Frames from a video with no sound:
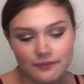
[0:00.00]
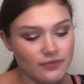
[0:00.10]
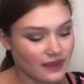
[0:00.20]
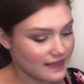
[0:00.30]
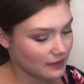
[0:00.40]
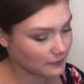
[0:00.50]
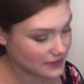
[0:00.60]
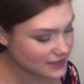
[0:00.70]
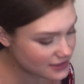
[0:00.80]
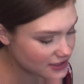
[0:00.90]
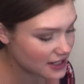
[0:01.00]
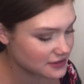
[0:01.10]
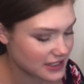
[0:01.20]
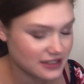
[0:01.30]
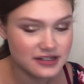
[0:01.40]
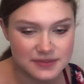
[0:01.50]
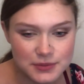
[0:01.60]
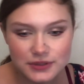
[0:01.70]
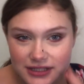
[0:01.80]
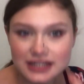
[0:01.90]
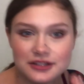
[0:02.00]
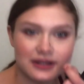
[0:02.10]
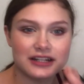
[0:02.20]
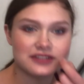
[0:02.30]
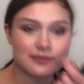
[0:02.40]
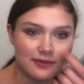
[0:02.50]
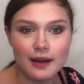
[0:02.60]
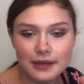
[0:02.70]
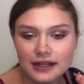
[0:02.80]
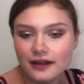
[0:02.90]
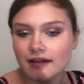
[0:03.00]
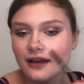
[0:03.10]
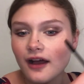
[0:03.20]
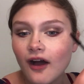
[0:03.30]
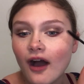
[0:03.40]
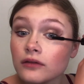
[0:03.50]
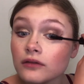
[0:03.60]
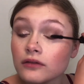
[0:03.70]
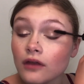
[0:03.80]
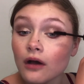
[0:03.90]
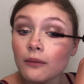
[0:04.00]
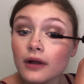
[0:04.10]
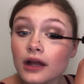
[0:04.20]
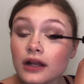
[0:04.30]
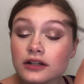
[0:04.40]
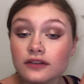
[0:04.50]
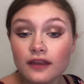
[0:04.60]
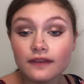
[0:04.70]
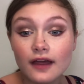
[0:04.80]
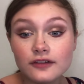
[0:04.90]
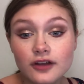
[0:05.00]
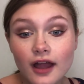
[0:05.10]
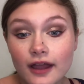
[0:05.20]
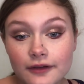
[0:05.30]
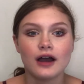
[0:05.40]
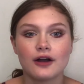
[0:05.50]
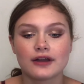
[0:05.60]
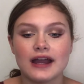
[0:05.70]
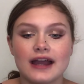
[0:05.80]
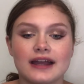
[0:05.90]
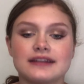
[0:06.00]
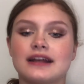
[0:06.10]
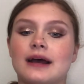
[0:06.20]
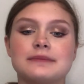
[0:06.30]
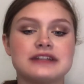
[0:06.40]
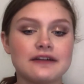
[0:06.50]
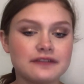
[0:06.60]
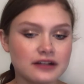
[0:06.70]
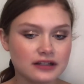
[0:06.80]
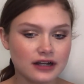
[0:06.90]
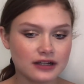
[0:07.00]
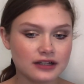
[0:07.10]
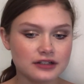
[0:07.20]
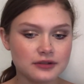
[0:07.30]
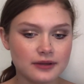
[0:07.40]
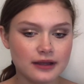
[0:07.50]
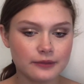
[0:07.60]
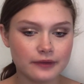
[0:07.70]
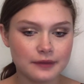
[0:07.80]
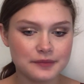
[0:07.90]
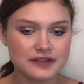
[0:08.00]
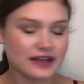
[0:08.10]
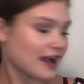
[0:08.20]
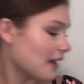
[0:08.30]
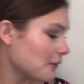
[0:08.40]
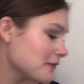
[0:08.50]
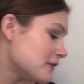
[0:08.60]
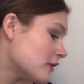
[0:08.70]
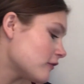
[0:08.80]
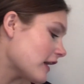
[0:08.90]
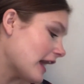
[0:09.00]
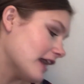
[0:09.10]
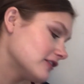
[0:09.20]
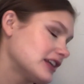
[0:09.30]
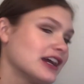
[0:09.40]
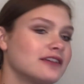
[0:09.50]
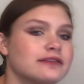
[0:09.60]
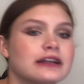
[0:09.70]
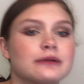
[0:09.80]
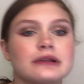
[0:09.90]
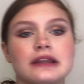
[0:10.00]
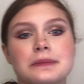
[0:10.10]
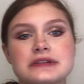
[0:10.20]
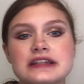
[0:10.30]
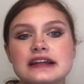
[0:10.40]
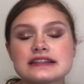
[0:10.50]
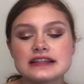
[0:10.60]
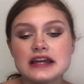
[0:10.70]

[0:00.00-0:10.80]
and then once it's dry, you take your spoolie and you kind of just rub it off. So we're gonna just let that dry. Okay, and then I'm definitely not gonna do a liquid lipstick. I don't even know if I have any e.l.f. liquid lipsticks,